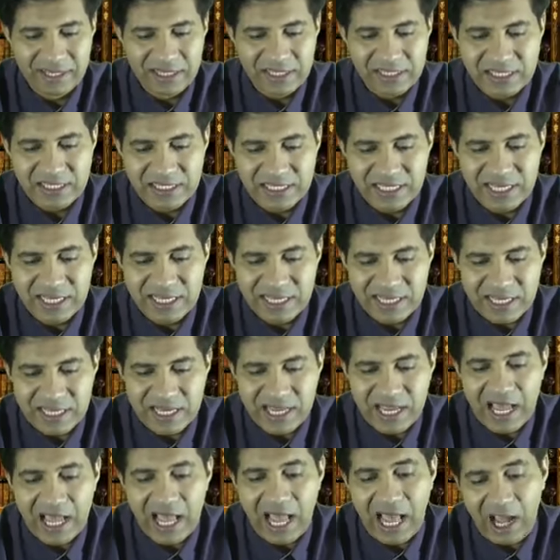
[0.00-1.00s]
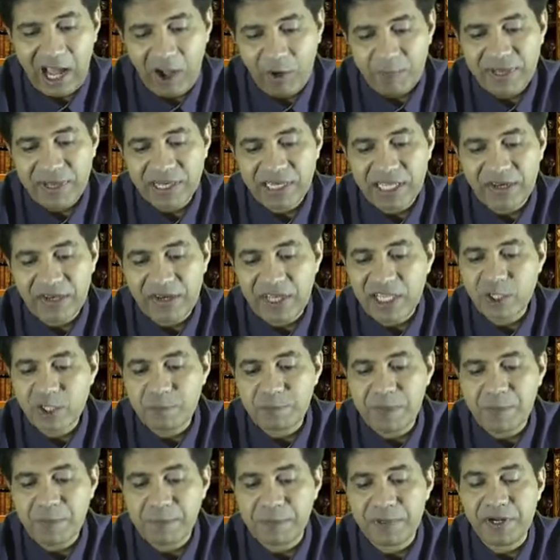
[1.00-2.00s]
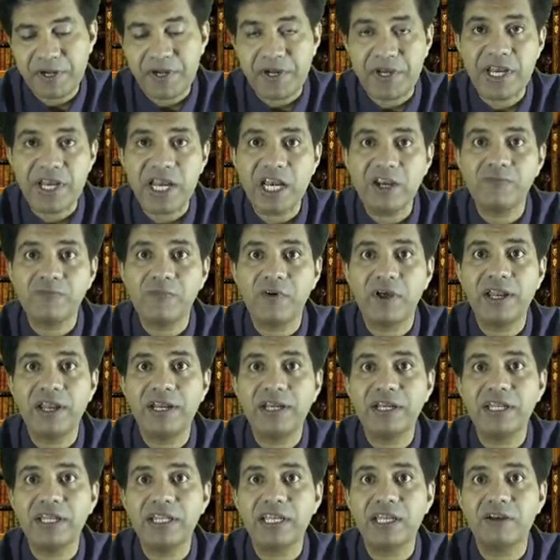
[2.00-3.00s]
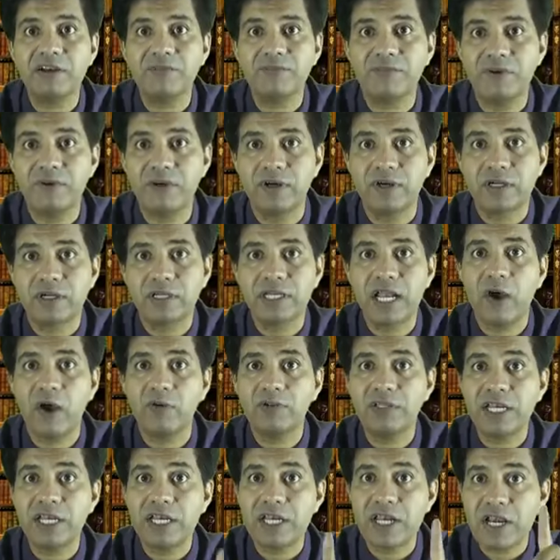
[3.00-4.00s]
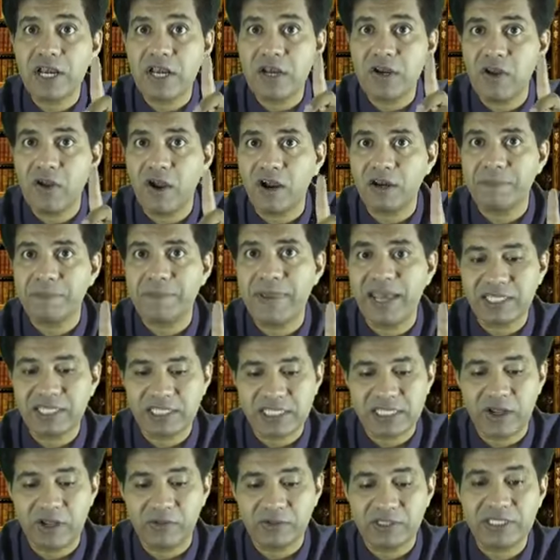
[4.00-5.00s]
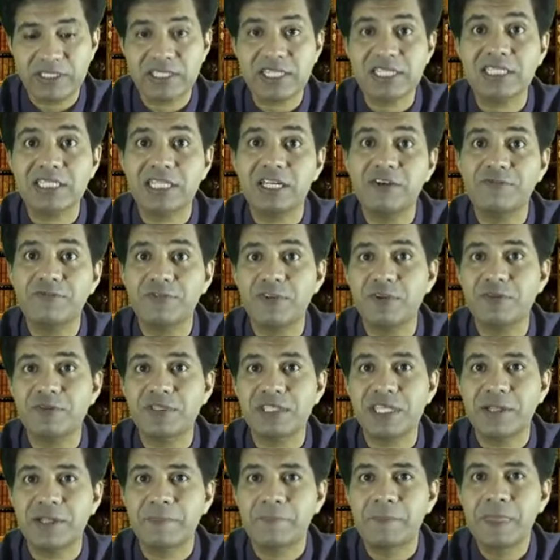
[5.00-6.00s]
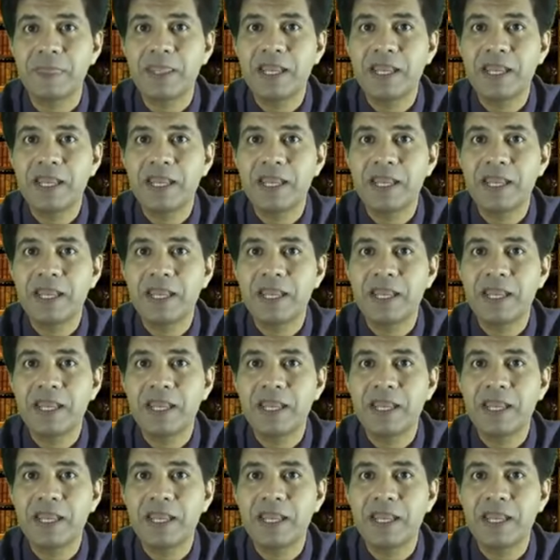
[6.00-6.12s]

C, how many rich people did volunteer work? Now they did not mention. Now this is confusing.